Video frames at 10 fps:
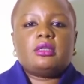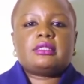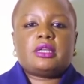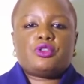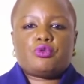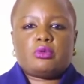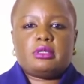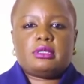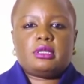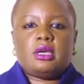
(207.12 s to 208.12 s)
set
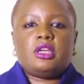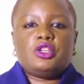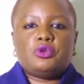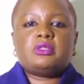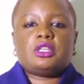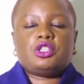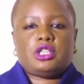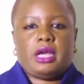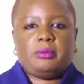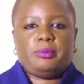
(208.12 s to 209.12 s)
rules,
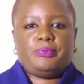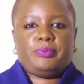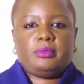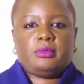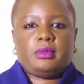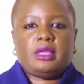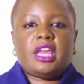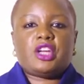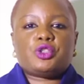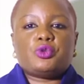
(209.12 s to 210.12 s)
usage time.
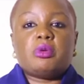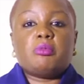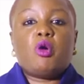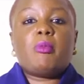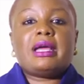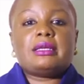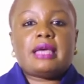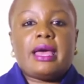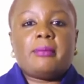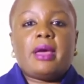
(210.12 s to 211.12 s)
There should be mobile
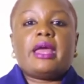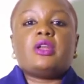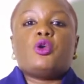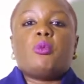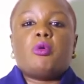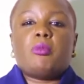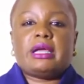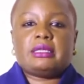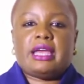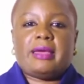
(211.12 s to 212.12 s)
time and no
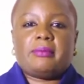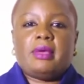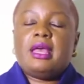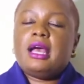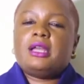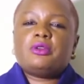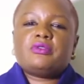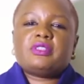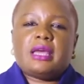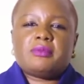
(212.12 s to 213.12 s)
mobile time. A lot
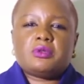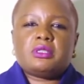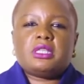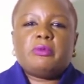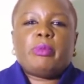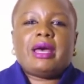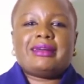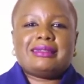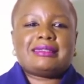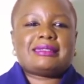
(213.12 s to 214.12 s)
of times you see
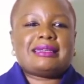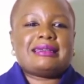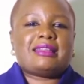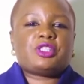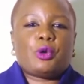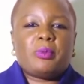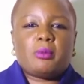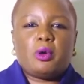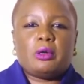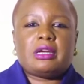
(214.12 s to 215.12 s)
parents in a
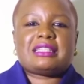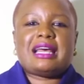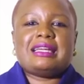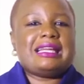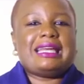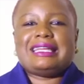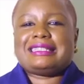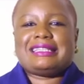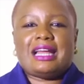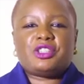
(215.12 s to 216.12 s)
shopping mall on a Sunday,
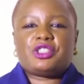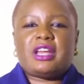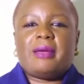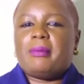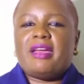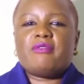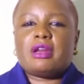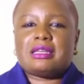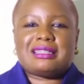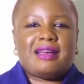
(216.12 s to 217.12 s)
it's lunchtime,
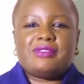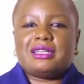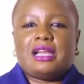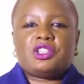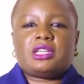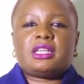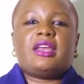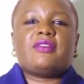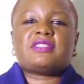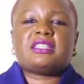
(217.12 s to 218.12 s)
everyone is having lunch at
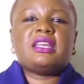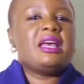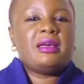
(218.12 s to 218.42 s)
KFC,